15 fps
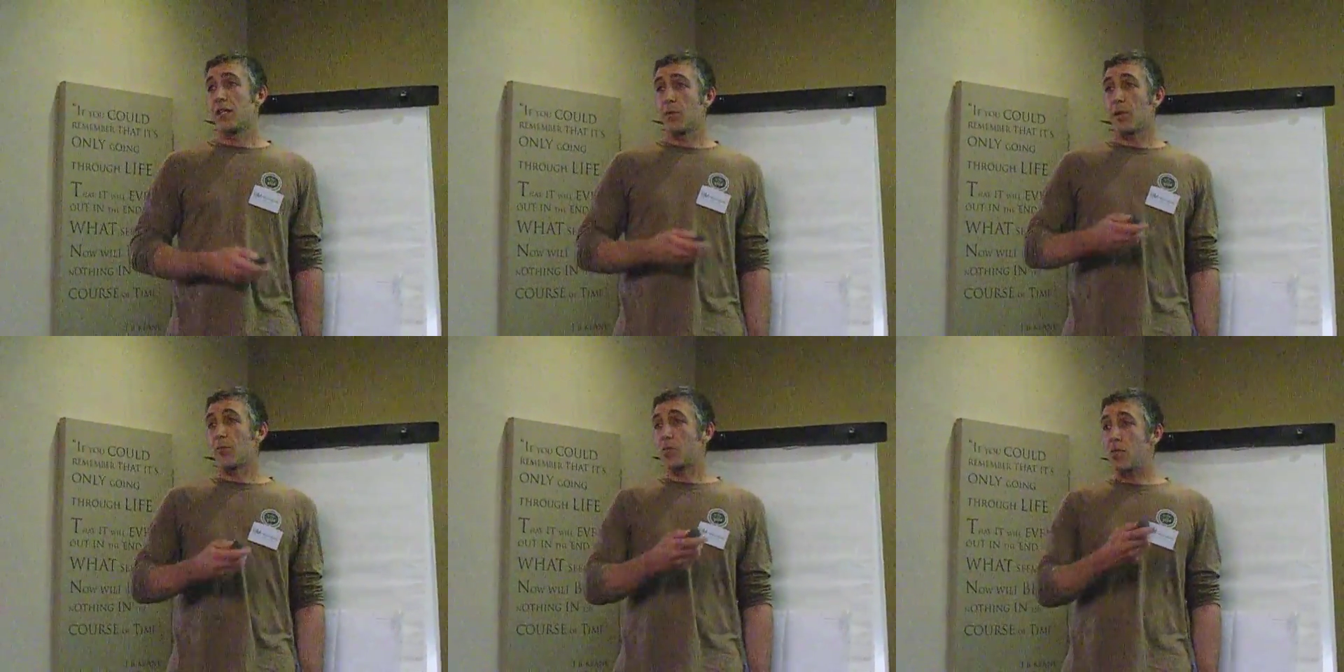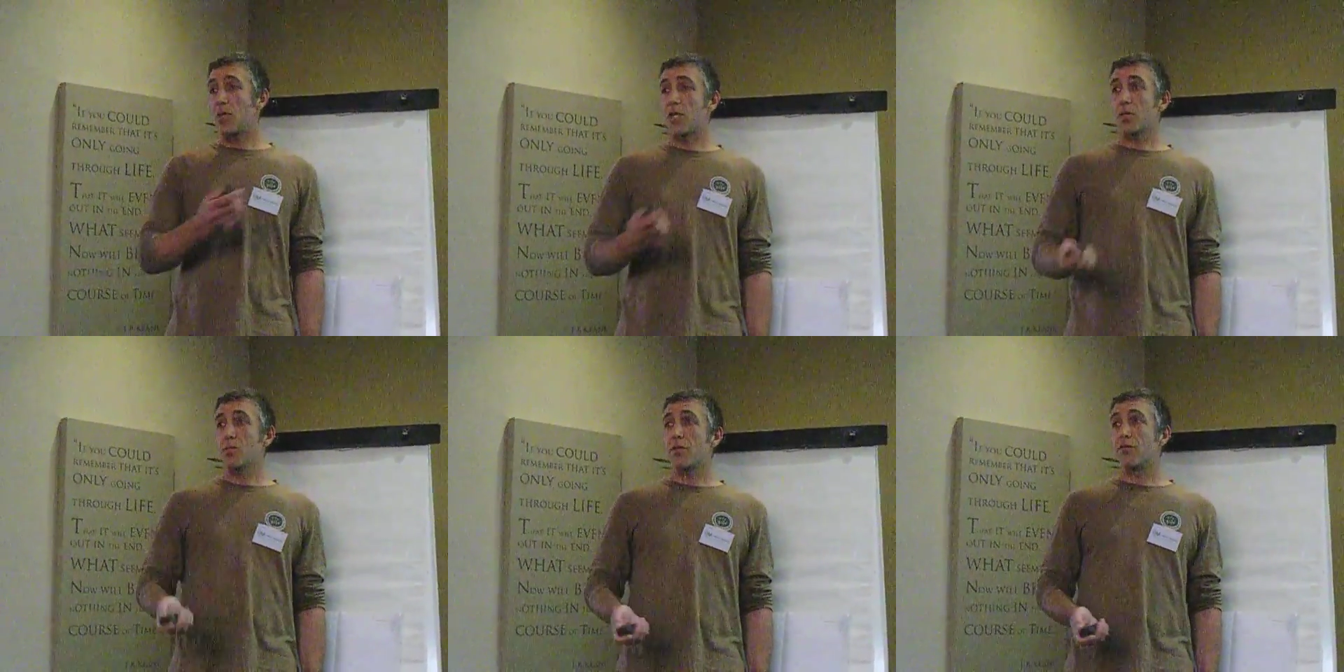they might be
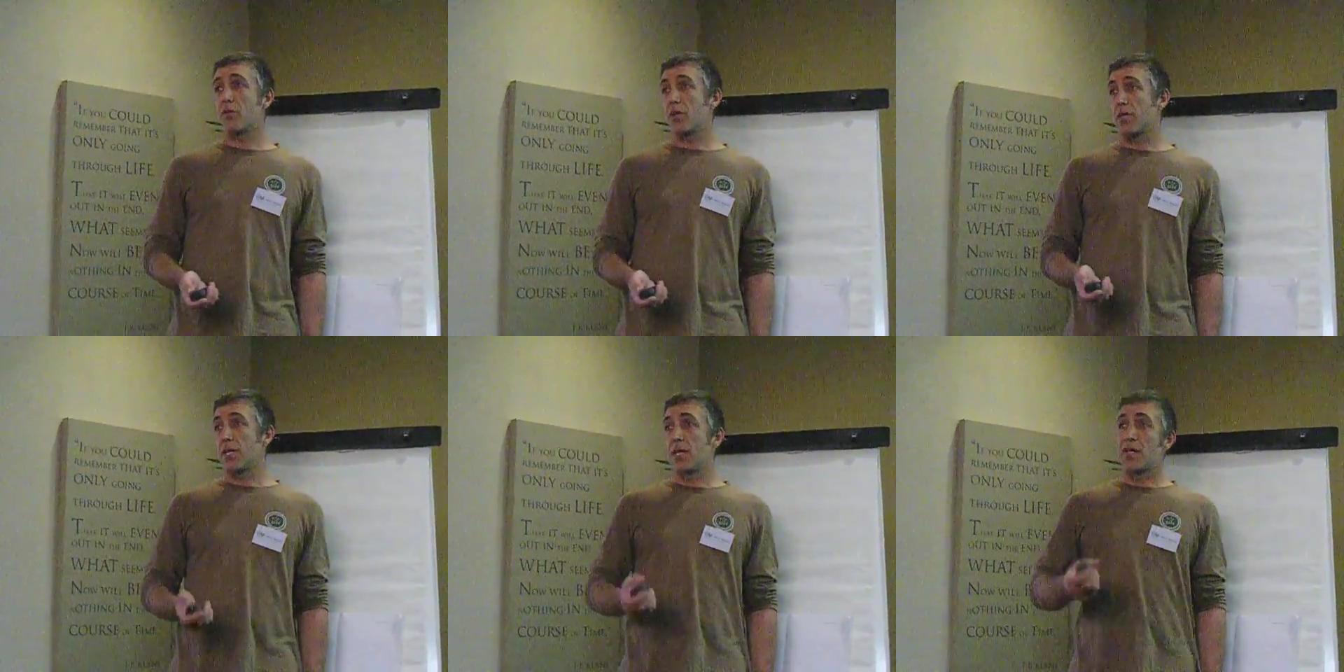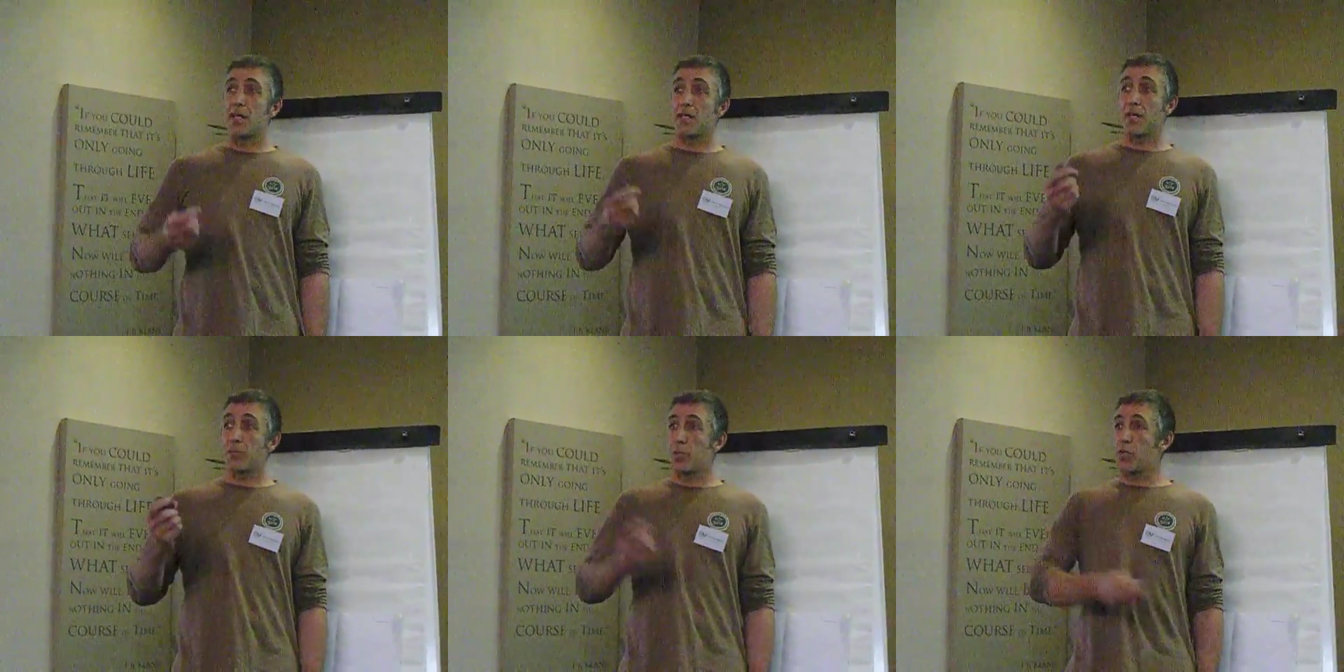so desperate for it
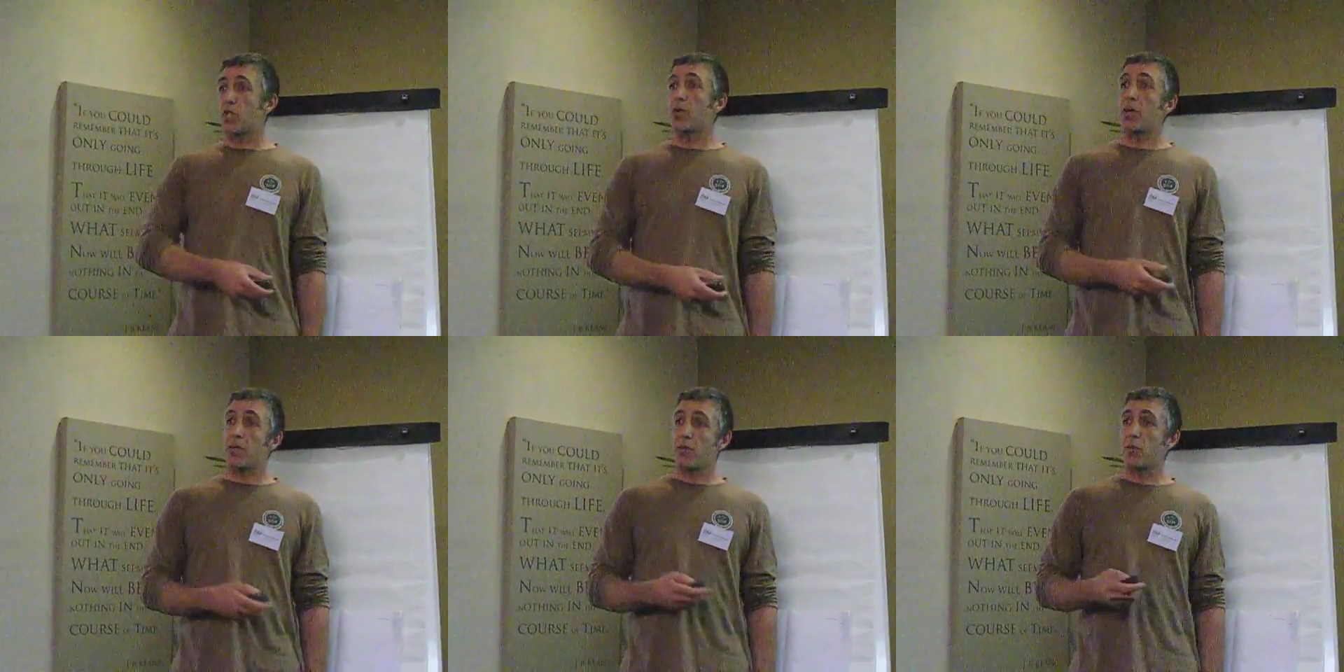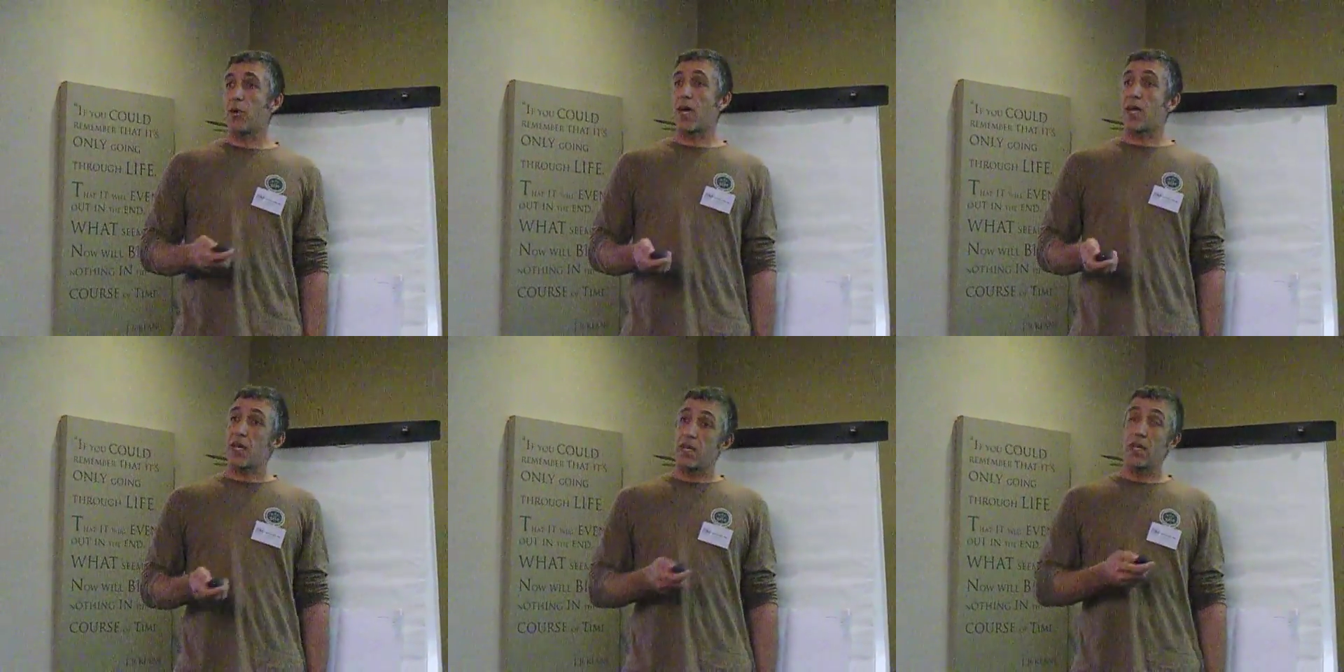that they'll push you out the
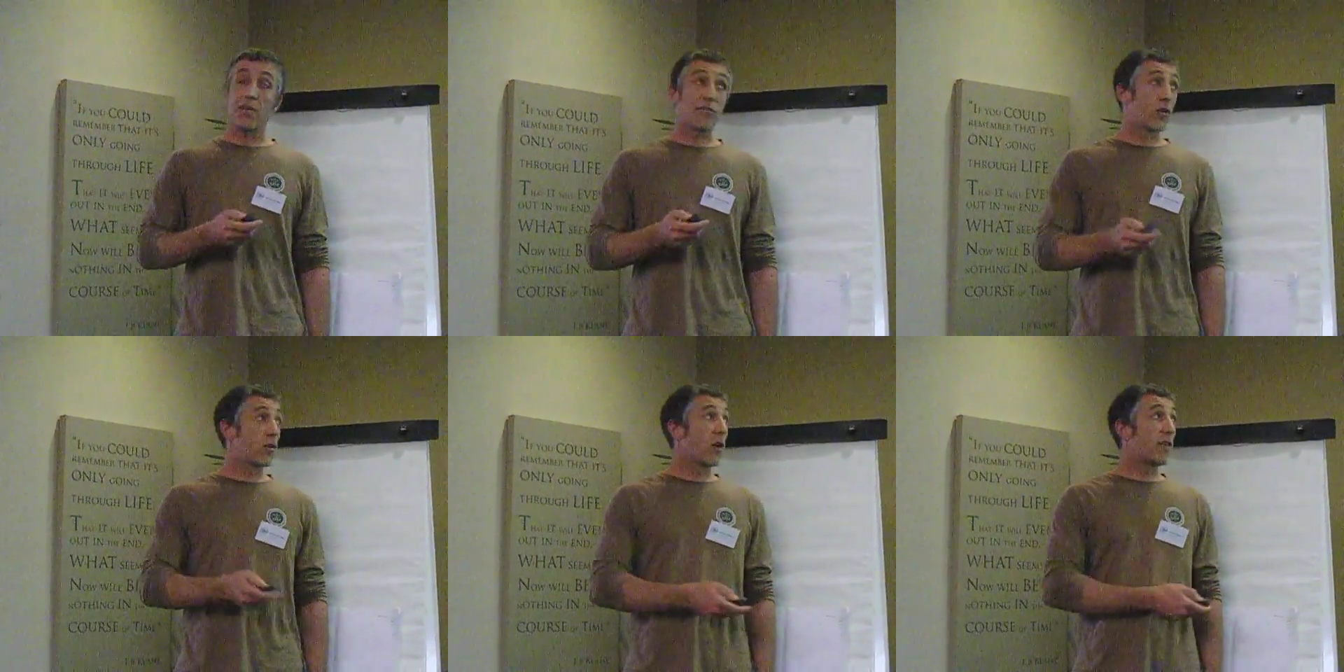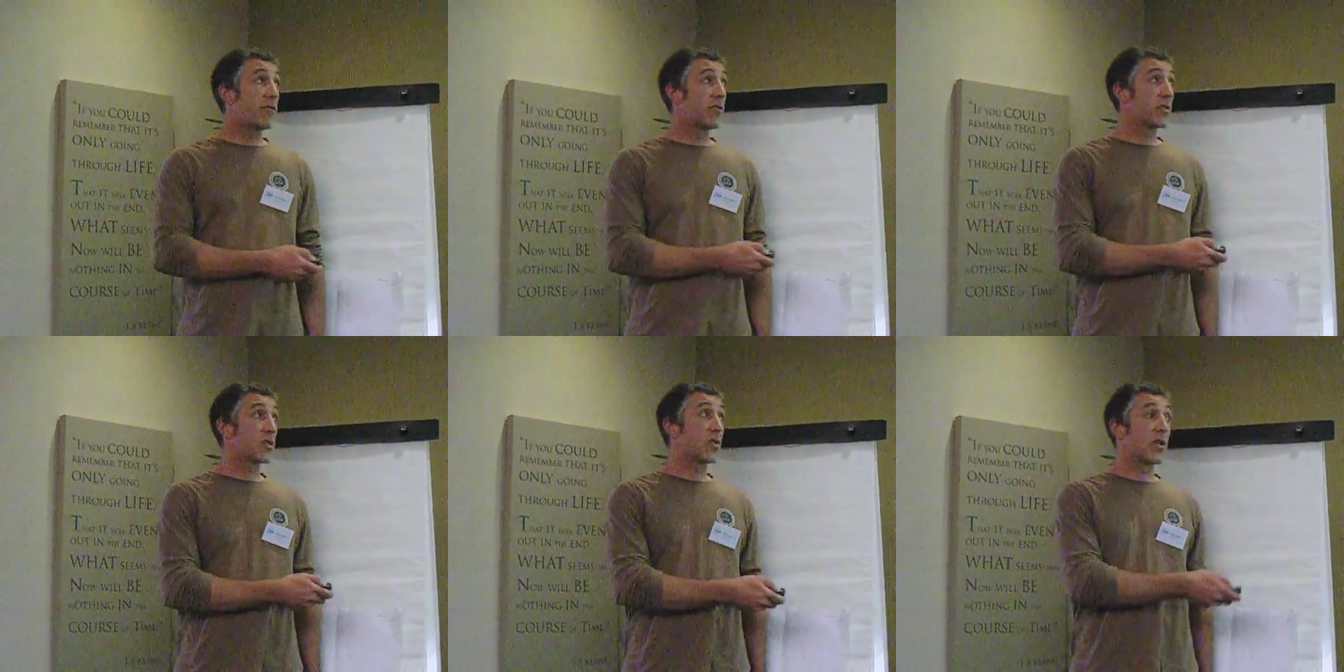way if your
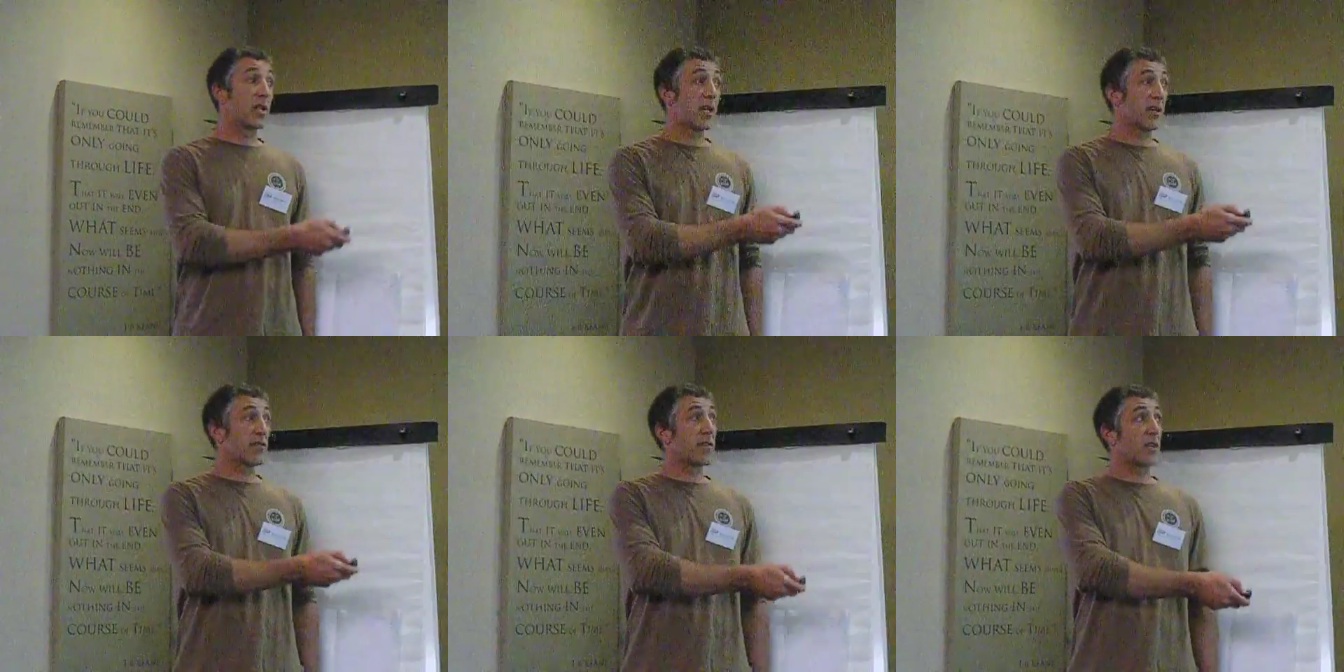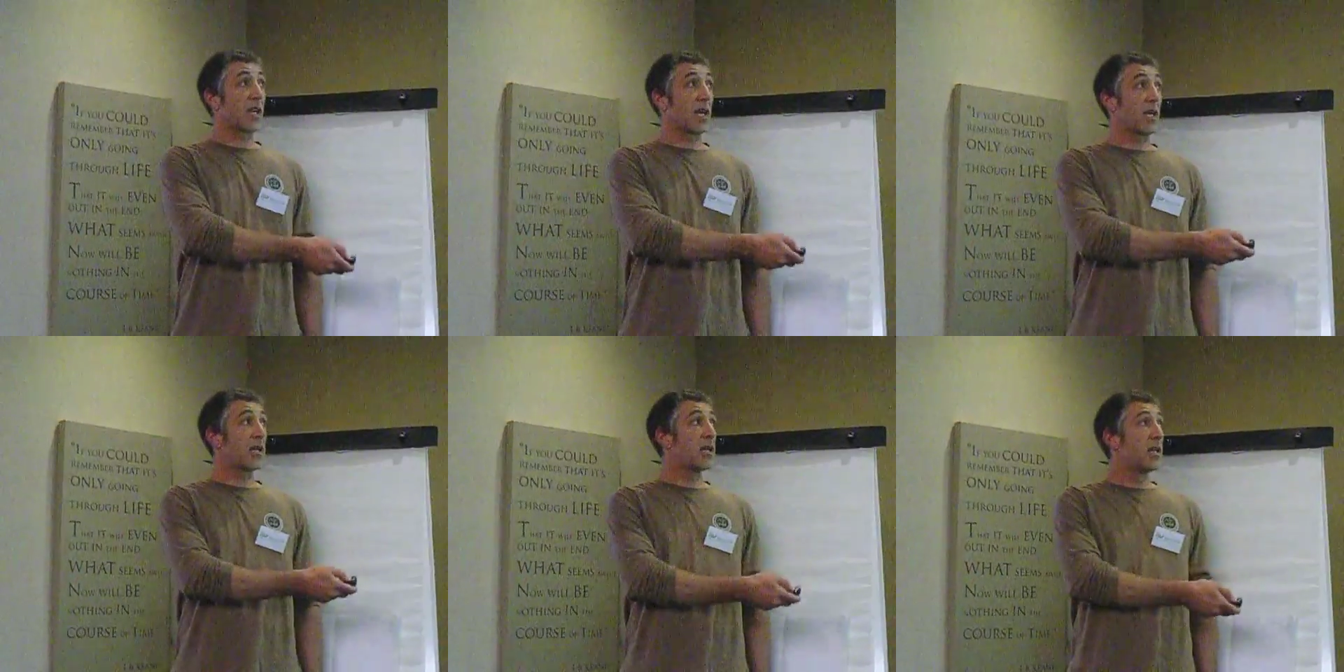offer is good enough,
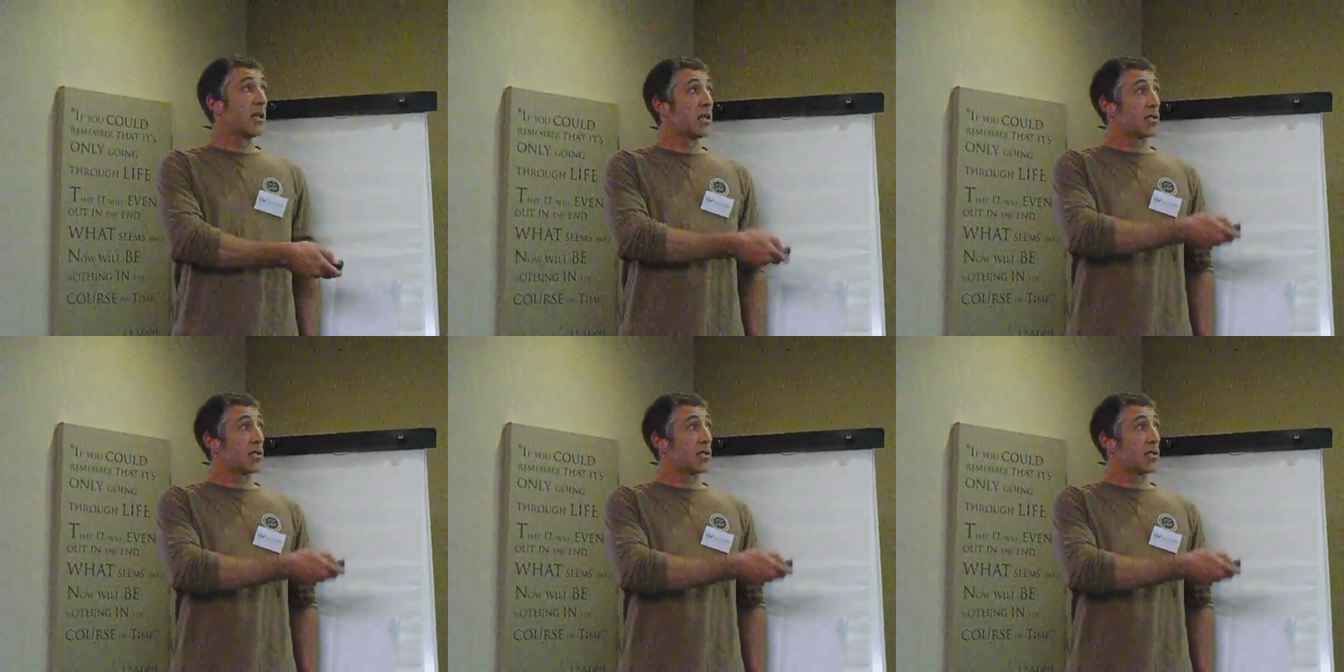okay?